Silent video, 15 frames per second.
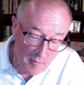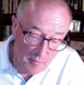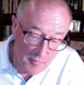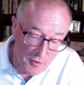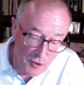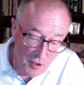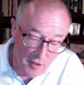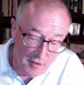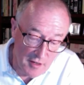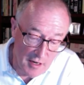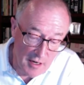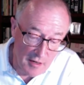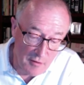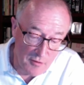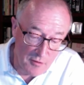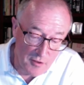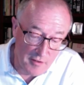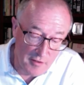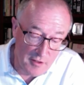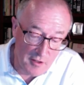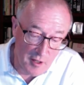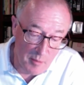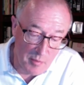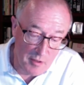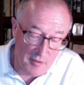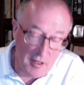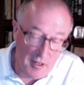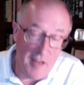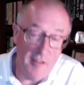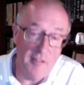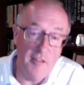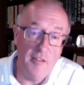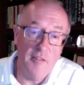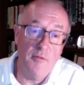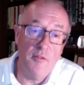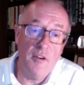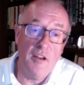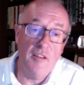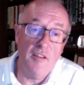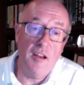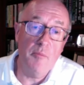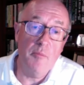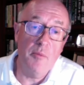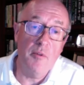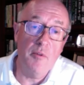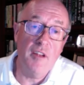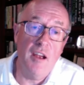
Just a couple of cases for examples.